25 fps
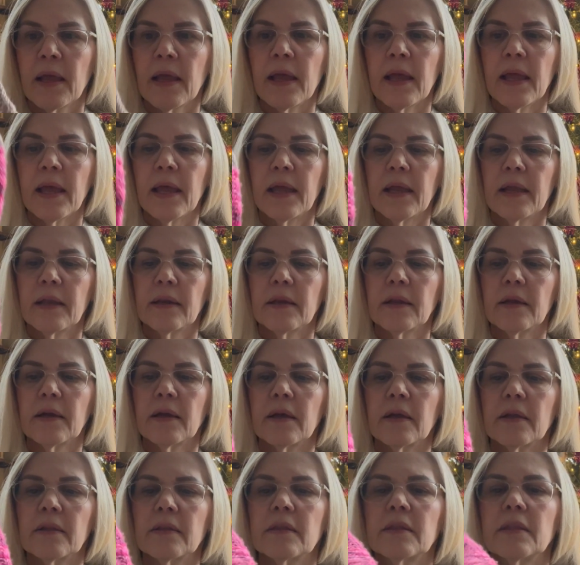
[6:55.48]
and
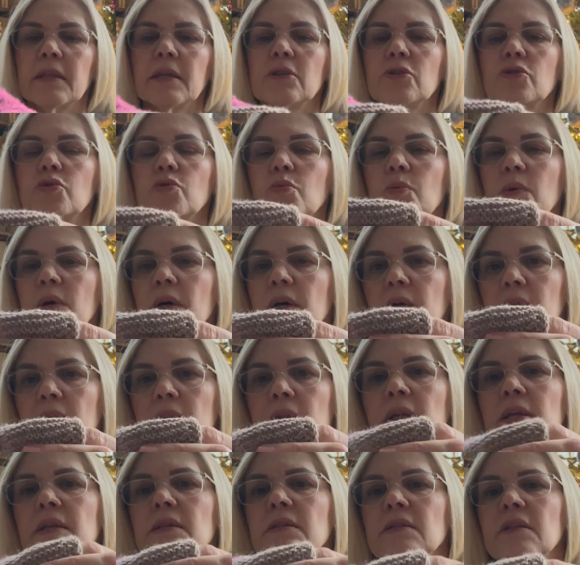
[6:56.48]
this
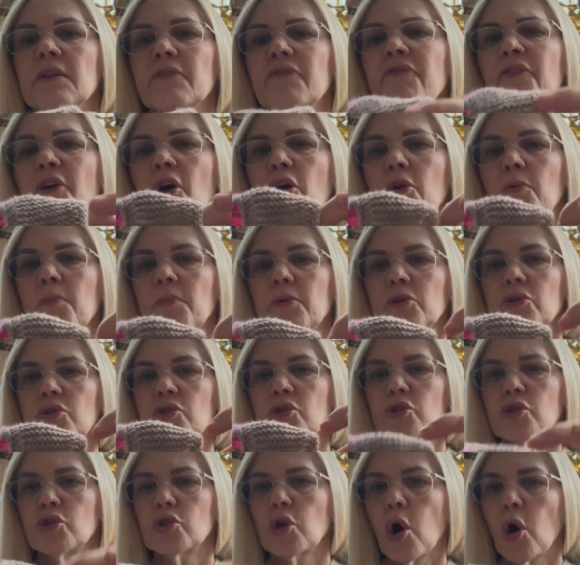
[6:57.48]
one is the farmer's
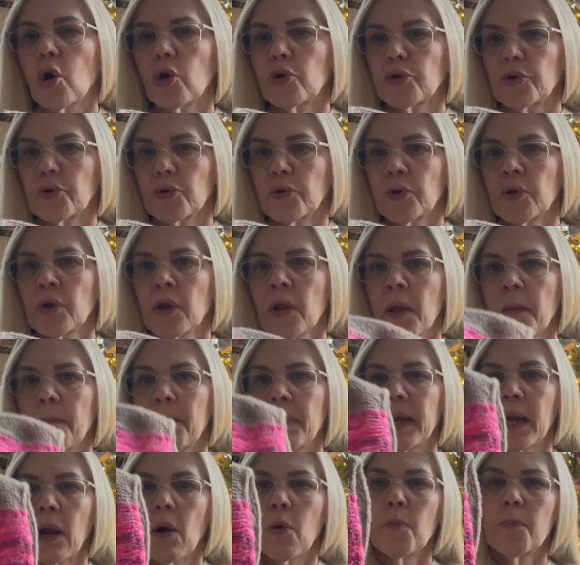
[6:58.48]
daughter,
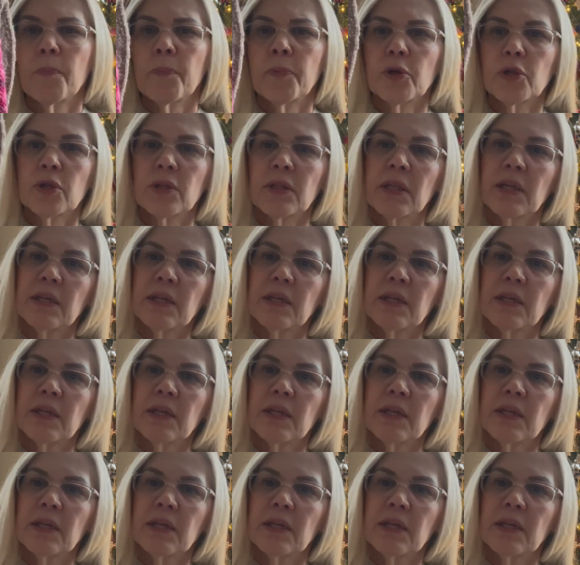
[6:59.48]
but I'll put the